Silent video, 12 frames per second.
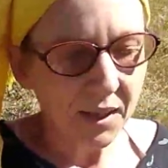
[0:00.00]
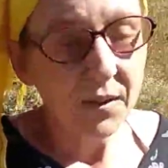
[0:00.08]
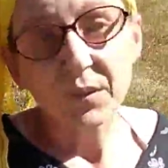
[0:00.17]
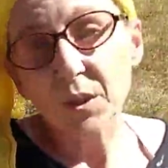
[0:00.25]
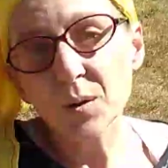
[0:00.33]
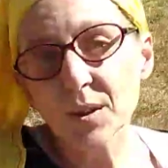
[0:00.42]

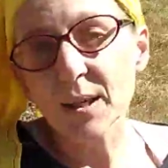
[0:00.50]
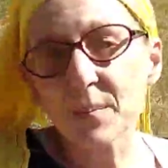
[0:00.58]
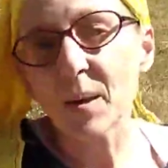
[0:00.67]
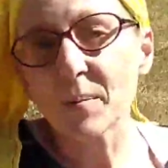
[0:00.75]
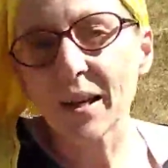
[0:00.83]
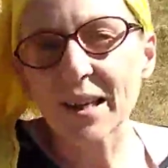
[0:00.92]
If you don't like
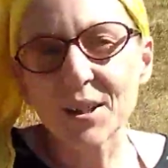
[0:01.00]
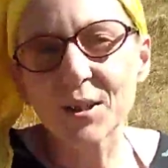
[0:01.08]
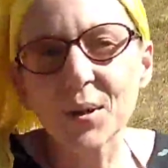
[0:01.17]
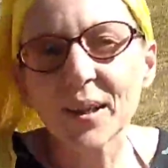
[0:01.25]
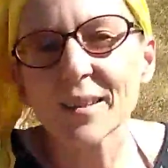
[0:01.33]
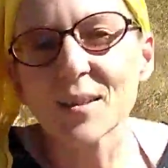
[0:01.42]
my page,
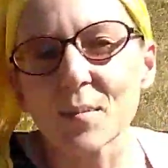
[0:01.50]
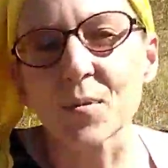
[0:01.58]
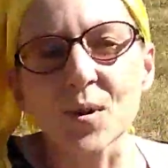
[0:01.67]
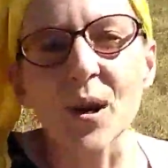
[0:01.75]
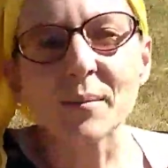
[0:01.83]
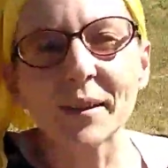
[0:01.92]
go ahead and
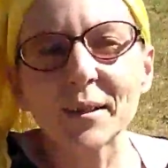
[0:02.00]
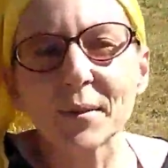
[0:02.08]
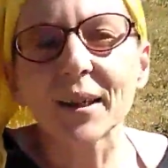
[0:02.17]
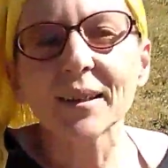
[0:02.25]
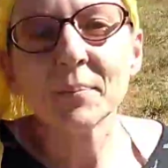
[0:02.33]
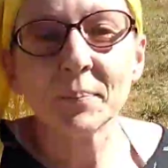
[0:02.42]
subscribe
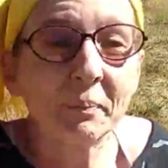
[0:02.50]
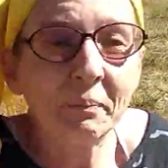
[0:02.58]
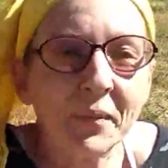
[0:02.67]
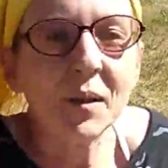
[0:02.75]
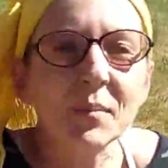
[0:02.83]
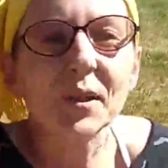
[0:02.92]
anyway.
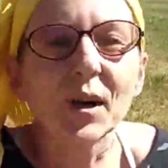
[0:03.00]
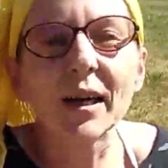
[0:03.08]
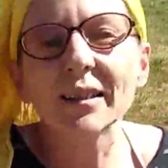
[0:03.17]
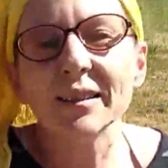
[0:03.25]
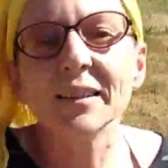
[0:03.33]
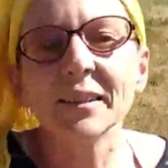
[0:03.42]
It'd be
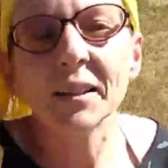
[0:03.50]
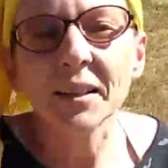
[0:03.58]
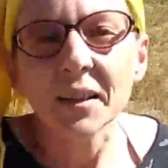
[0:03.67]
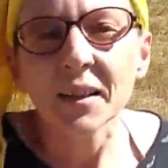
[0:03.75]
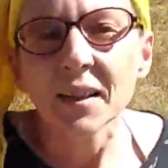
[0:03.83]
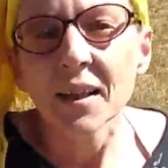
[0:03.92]
great.
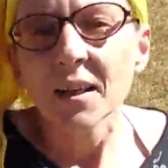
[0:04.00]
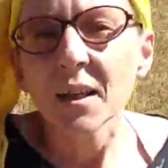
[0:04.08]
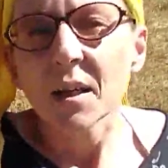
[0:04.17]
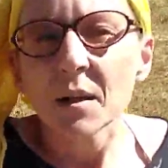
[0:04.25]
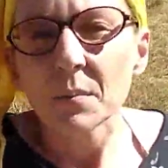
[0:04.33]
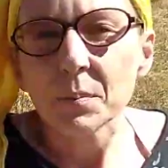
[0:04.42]

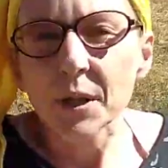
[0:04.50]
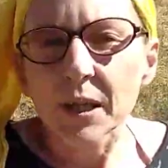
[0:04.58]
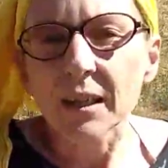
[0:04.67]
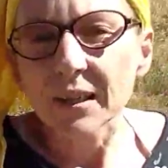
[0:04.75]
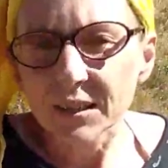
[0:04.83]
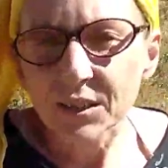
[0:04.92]

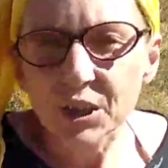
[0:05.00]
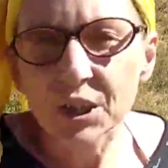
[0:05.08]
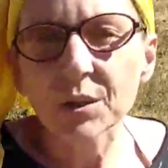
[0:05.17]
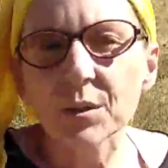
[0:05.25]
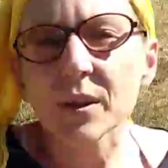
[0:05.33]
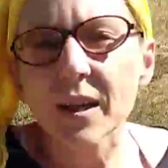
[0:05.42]
But
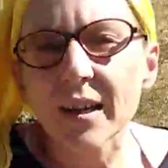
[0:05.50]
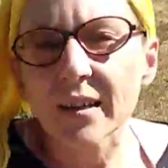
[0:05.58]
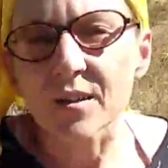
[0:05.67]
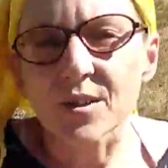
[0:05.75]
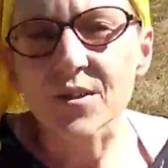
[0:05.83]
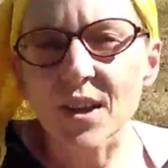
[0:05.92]
Chino and I
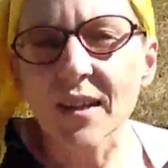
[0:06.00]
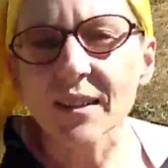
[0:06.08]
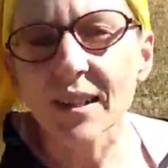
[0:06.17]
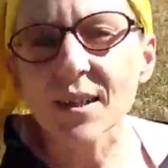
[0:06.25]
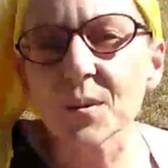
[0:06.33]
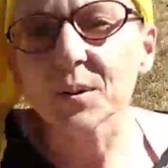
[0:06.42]
are
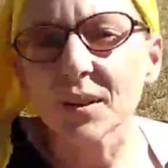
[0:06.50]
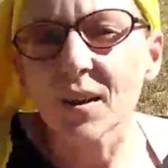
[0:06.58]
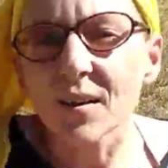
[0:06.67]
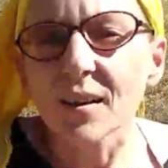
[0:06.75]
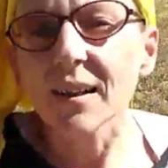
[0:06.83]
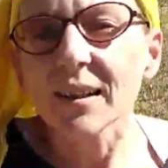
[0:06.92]
signing out.
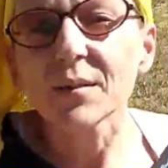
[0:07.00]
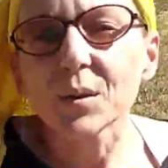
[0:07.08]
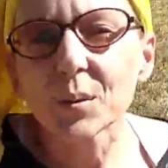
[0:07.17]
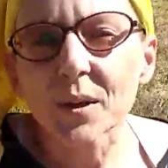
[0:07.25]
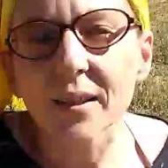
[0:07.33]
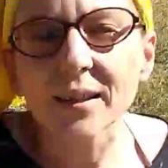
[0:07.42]
All right,
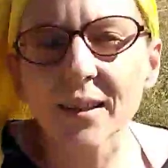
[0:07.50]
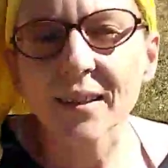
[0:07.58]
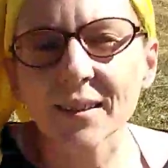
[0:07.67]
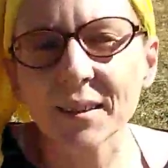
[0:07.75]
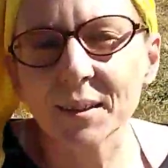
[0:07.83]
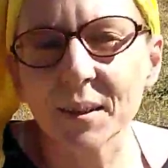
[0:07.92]
everyone.
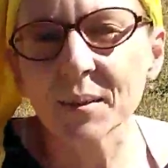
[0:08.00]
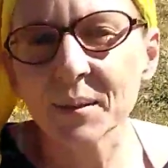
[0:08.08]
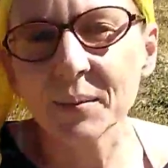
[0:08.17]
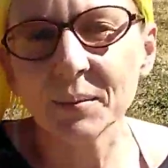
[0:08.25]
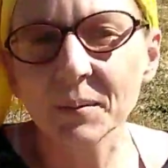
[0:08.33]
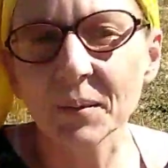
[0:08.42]

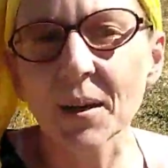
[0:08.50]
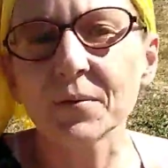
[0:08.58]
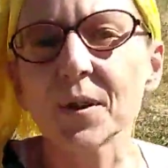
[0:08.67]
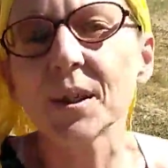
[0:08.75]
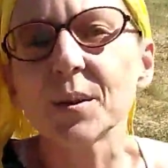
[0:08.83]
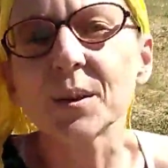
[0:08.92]
Have
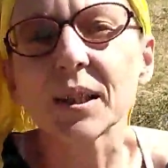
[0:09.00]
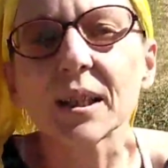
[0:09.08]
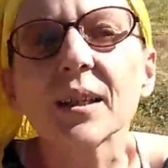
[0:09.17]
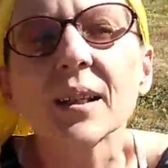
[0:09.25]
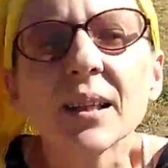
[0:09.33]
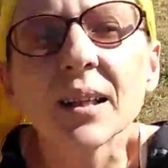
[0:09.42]
fun out there.